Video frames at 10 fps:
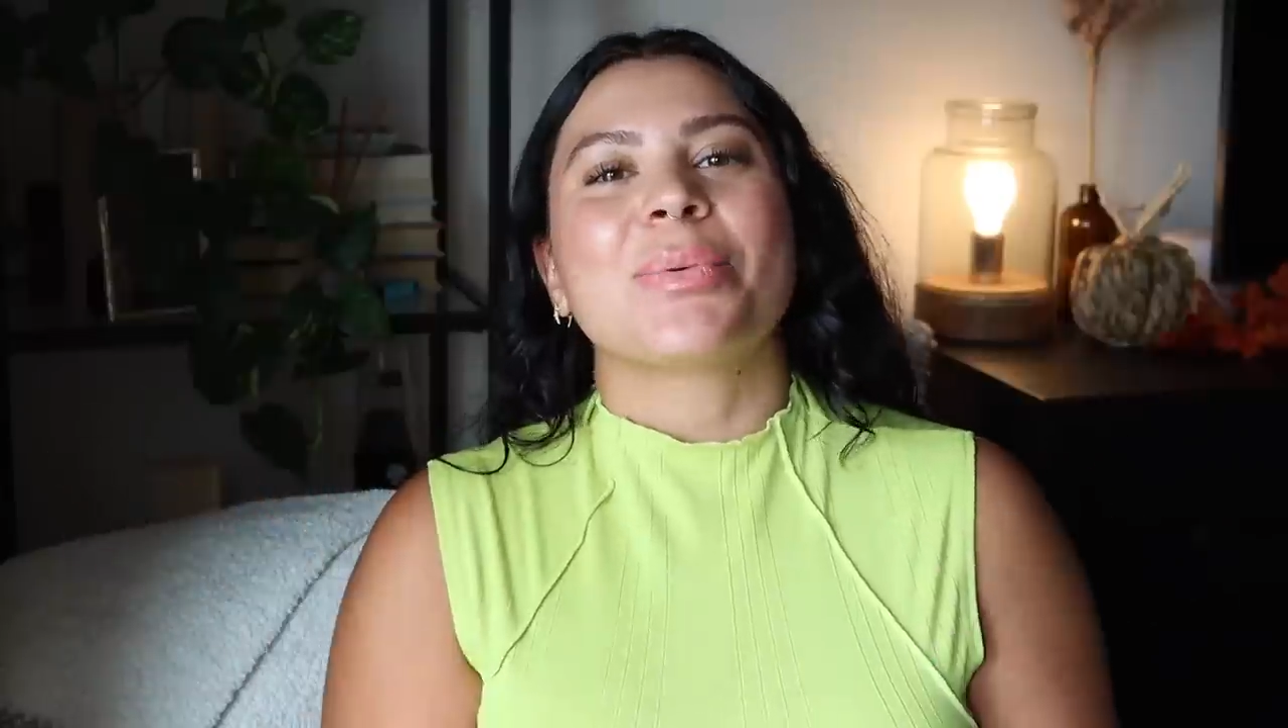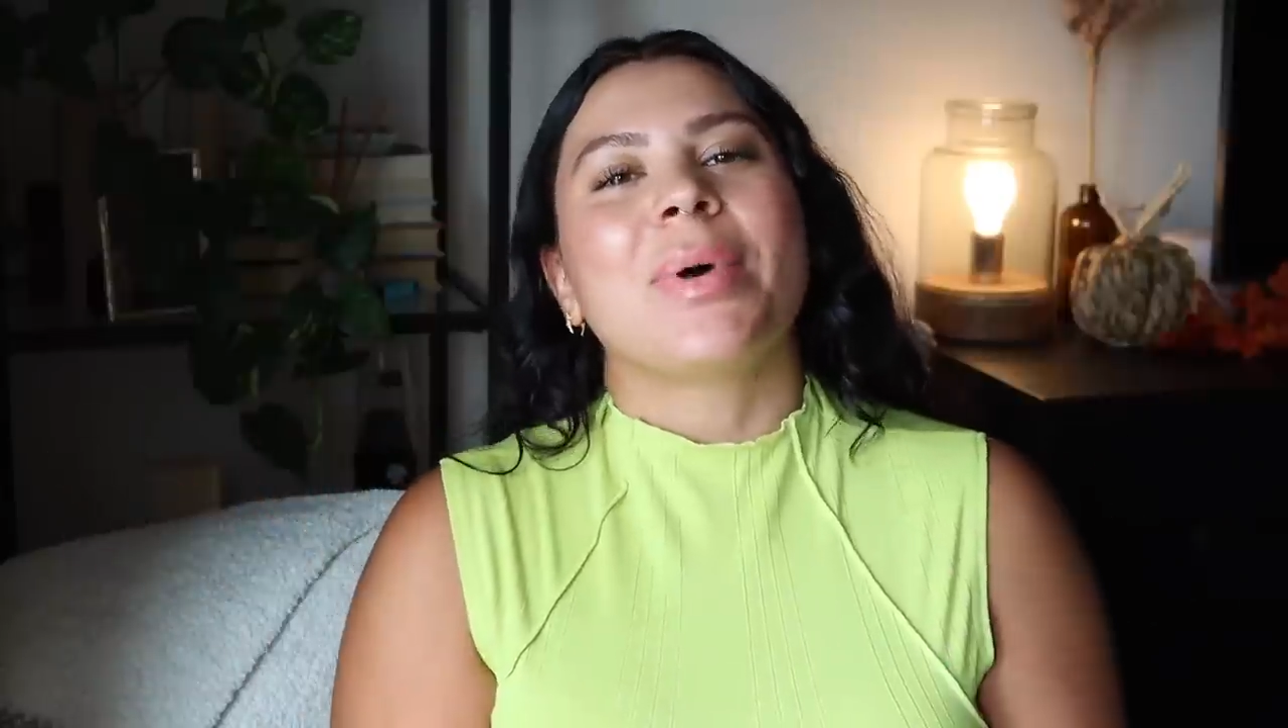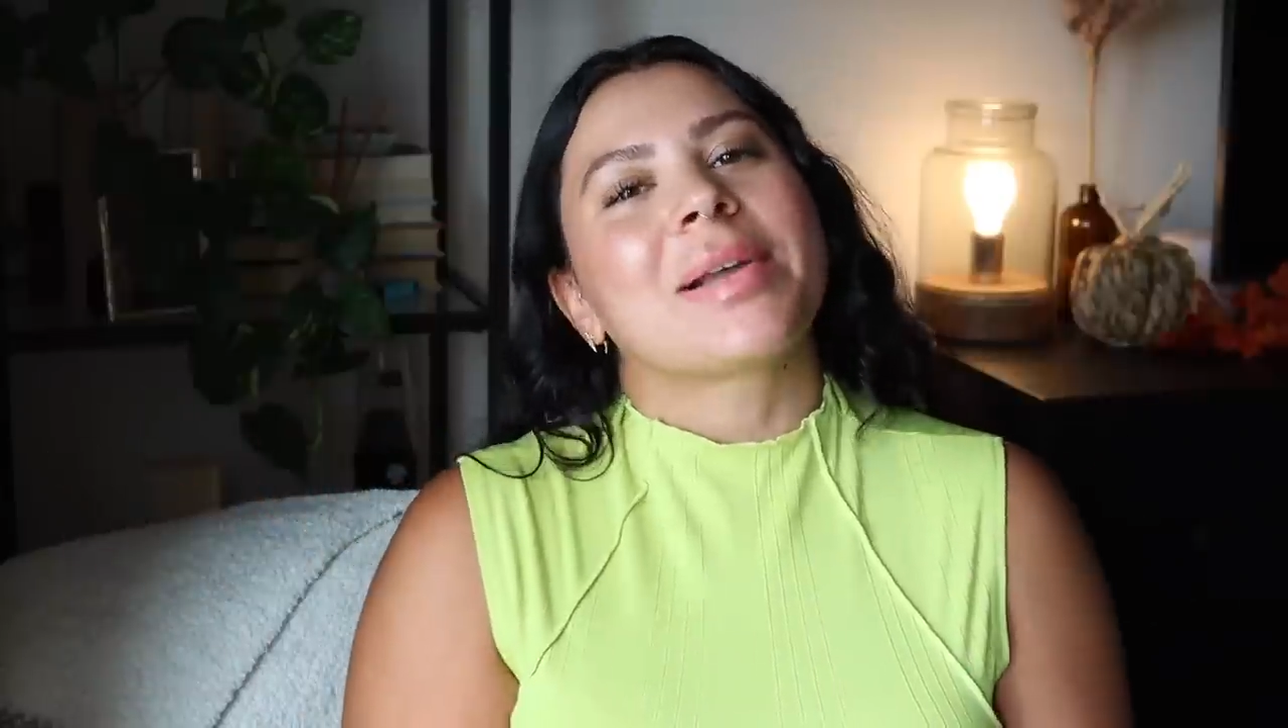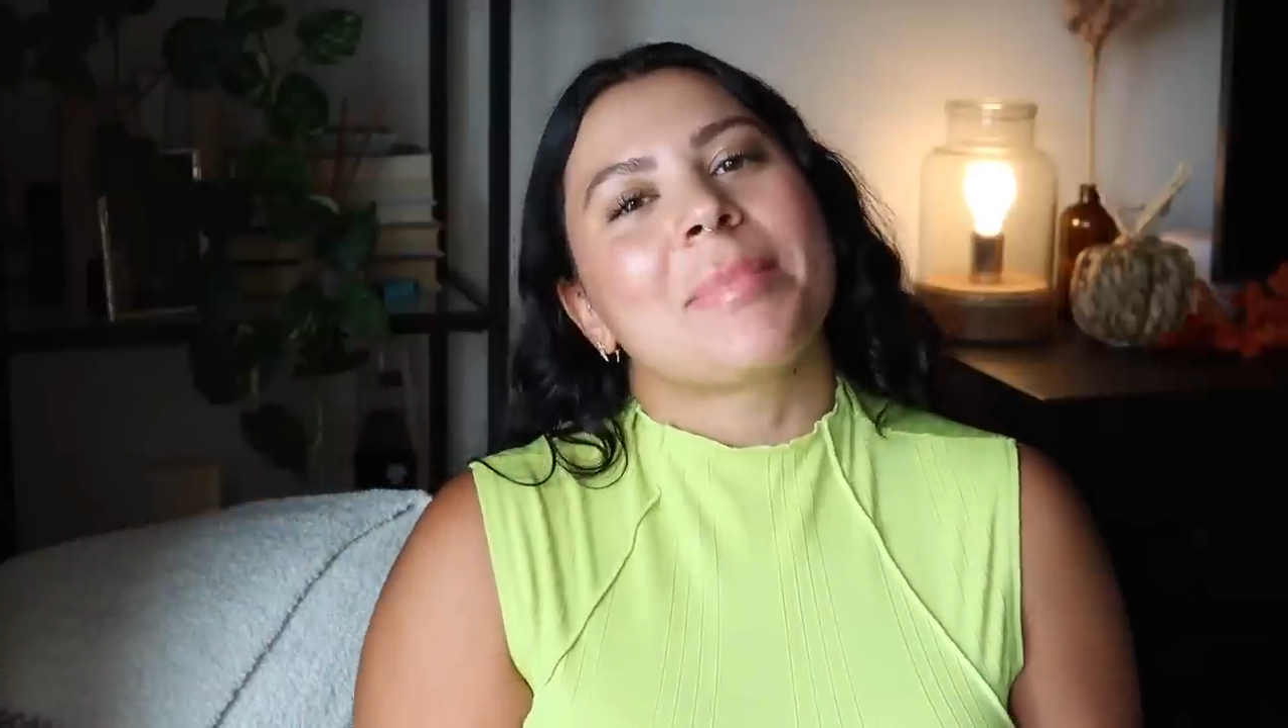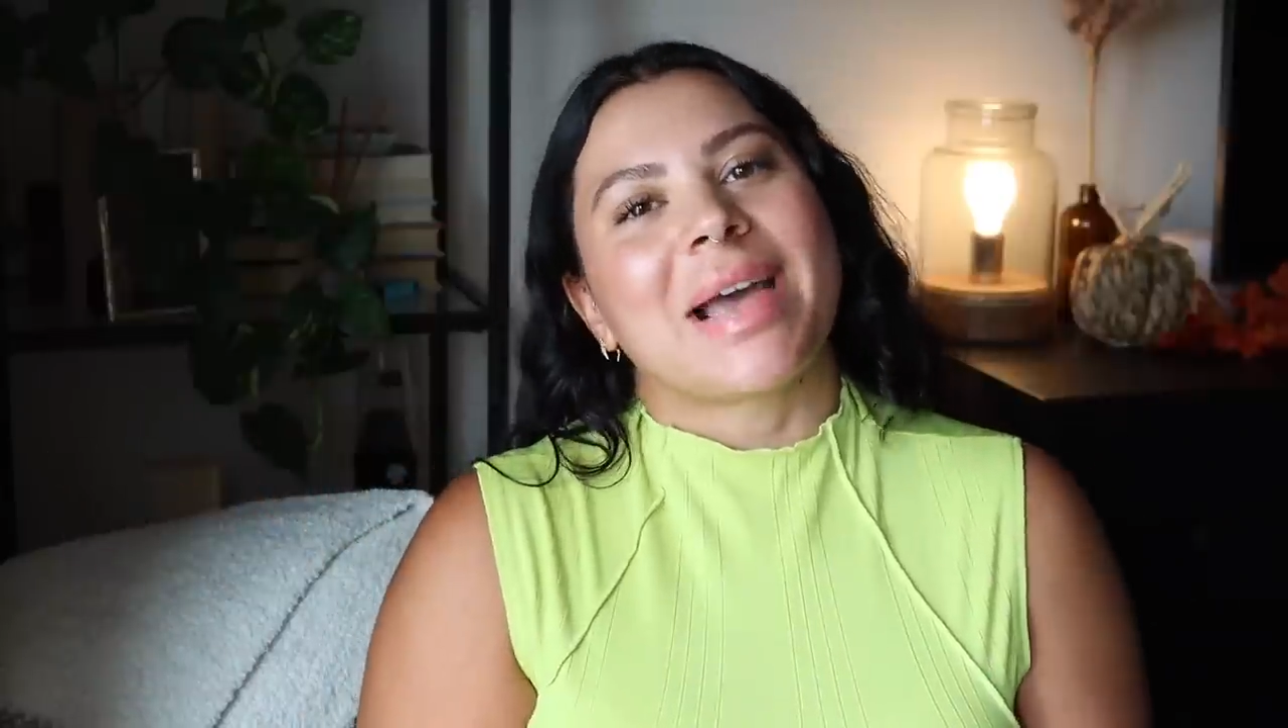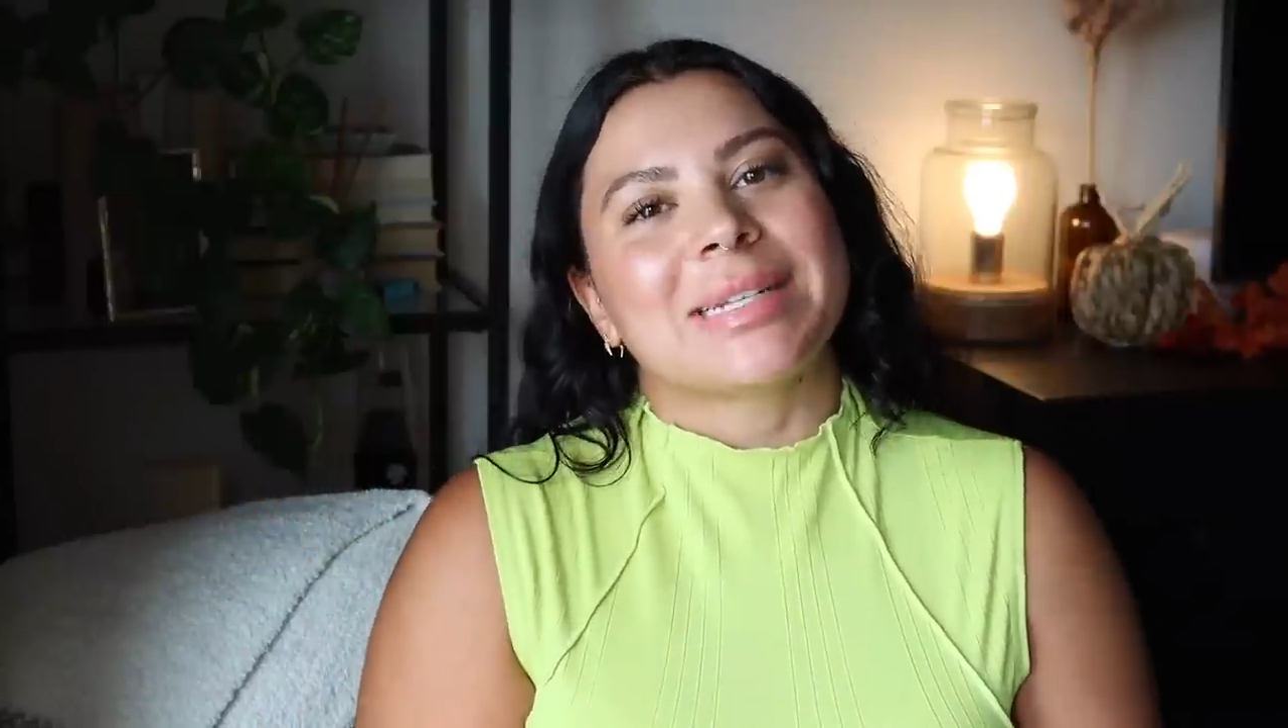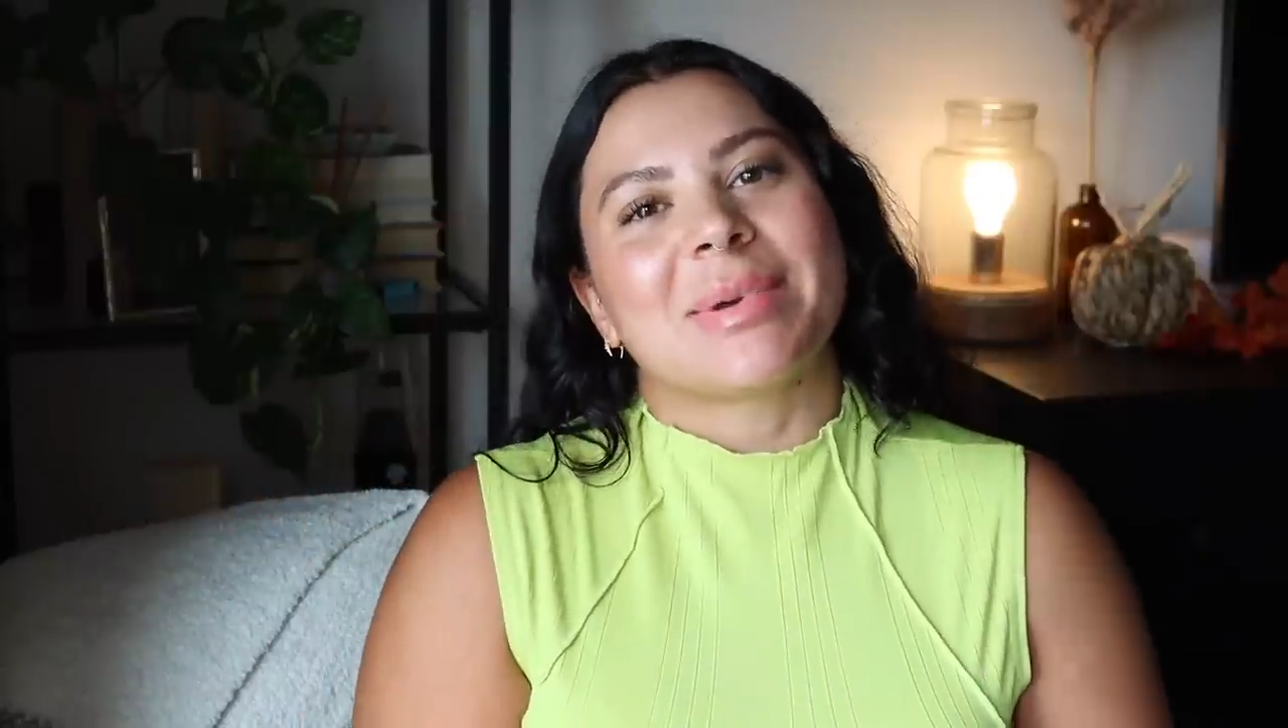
welcome back